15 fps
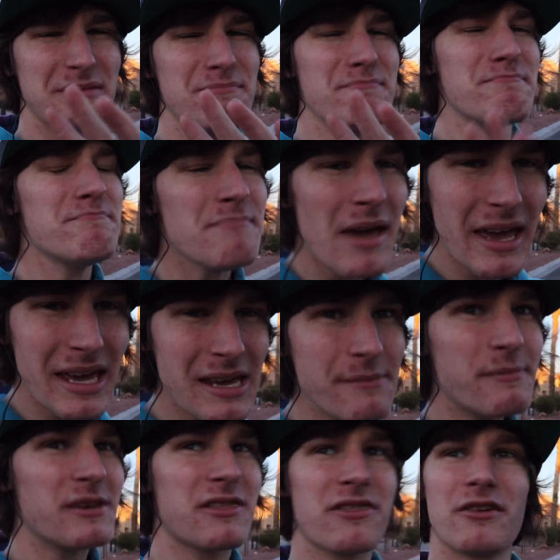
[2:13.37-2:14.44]

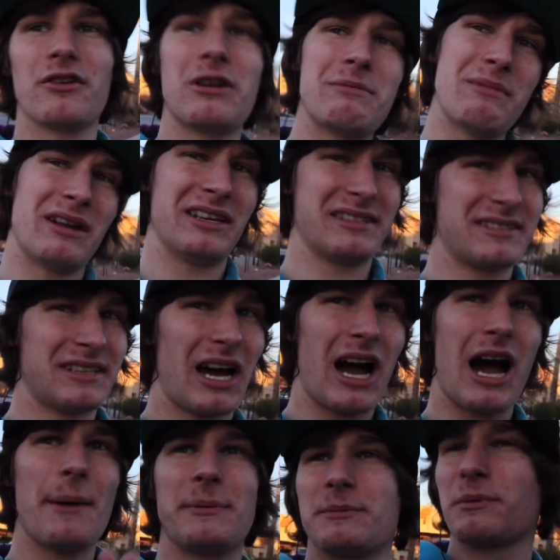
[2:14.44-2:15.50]
maybe 30 minutes
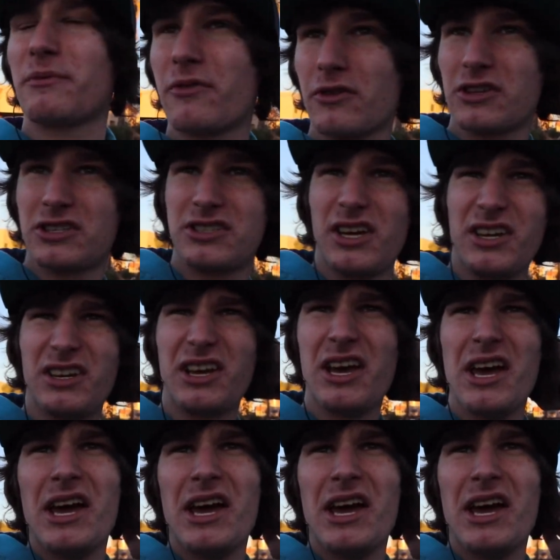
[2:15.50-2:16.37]
tops before the sun